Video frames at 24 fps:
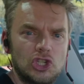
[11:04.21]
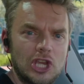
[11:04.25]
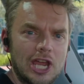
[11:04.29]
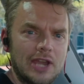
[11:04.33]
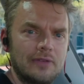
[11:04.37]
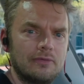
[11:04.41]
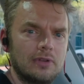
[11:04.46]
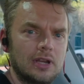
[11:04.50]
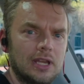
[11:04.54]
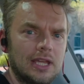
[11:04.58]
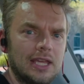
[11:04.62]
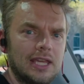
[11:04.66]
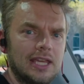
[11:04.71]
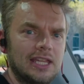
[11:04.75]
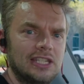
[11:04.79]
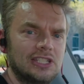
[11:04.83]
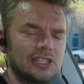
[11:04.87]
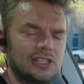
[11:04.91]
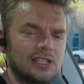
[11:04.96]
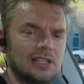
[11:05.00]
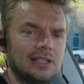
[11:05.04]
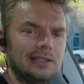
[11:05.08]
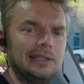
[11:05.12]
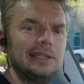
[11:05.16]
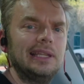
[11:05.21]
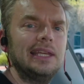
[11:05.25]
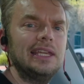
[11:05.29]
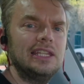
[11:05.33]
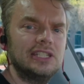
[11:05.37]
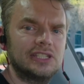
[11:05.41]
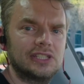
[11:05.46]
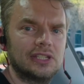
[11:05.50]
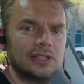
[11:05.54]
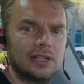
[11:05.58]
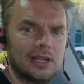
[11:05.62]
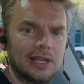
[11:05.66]
generally is to
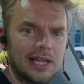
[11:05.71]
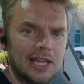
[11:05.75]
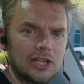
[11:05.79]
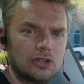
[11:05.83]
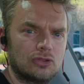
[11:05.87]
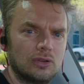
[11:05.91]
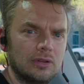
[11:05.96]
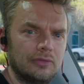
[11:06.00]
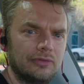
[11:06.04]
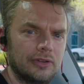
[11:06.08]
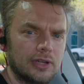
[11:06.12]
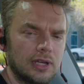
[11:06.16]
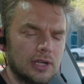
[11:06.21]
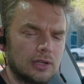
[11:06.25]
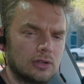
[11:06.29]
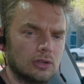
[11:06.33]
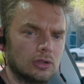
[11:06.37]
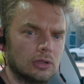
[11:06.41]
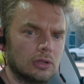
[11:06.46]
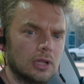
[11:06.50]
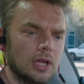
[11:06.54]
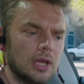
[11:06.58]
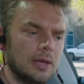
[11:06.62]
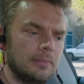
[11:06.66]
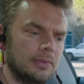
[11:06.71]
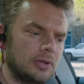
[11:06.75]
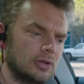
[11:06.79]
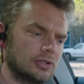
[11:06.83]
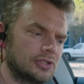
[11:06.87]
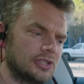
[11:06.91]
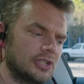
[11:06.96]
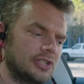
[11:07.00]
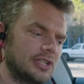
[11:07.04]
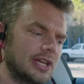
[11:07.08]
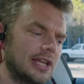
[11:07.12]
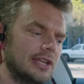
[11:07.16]
lease an electric vehicle
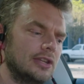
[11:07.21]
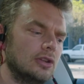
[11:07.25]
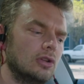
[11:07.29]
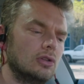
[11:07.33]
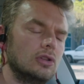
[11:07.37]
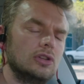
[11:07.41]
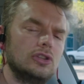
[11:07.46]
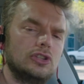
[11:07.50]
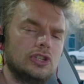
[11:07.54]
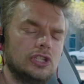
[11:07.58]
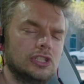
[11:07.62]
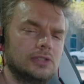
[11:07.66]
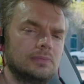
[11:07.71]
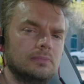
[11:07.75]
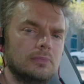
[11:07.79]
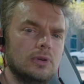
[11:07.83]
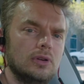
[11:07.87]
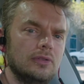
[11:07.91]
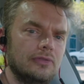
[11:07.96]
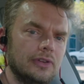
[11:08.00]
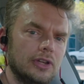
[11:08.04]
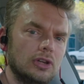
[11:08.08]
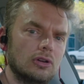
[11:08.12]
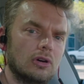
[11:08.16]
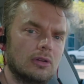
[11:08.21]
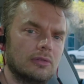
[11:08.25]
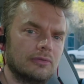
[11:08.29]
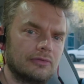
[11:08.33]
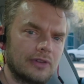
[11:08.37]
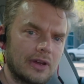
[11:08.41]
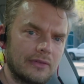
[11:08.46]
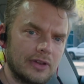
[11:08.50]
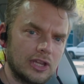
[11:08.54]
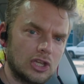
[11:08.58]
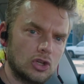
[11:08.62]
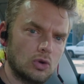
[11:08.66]
because the technology is moving on
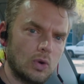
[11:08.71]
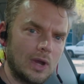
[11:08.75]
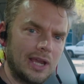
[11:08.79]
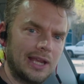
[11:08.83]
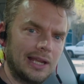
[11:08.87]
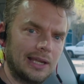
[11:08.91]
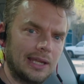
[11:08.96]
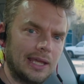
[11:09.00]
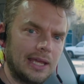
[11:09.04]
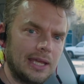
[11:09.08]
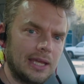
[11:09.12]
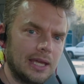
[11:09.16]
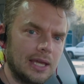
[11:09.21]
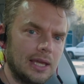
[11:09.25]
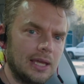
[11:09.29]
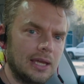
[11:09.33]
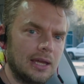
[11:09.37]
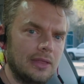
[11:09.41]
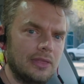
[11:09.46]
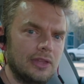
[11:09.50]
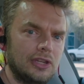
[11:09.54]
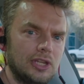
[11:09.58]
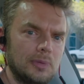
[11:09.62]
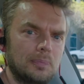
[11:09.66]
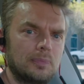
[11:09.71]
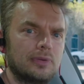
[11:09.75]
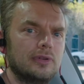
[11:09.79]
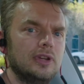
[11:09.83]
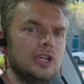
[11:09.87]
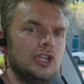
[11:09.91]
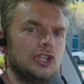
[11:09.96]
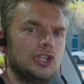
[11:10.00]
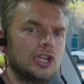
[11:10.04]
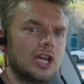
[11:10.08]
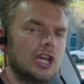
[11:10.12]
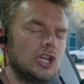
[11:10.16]
very quickly and the
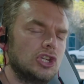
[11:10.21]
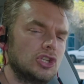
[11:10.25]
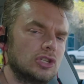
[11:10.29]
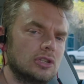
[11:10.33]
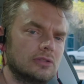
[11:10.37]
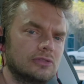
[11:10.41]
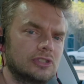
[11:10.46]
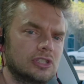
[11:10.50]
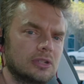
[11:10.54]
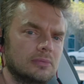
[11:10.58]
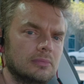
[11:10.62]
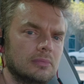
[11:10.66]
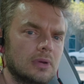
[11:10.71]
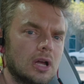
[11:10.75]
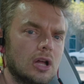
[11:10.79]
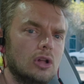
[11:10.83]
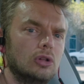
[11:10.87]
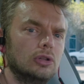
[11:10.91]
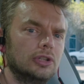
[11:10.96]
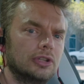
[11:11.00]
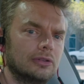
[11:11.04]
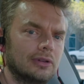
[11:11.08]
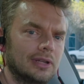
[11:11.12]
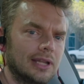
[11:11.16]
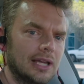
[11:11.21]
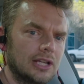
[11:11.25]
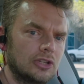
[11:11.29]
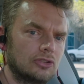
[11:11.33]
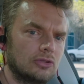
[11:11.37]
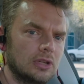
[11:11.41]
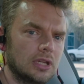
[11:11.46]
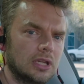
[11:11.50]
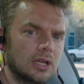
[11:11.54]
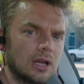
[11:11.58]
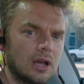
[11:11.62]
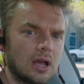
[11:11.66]
depreciation of some older
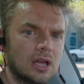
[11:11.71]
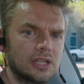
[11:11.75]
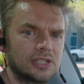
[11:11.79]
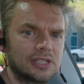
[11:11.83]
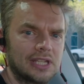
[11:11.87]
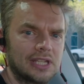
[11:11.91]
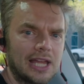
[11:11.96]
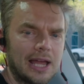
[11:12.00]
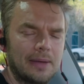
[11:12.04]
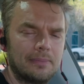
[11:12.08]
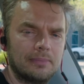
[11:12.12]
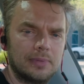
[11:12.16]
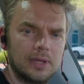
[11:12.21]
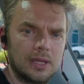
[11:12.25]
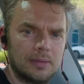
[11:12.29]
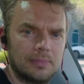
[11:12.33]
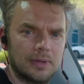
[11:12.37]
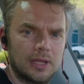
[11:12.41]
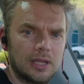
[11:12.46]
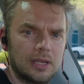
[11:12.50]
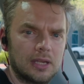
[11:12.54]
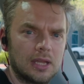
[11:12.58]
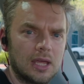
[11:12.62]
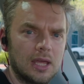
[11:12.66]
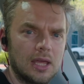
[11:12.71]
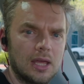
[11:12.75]
electric cars can be a bit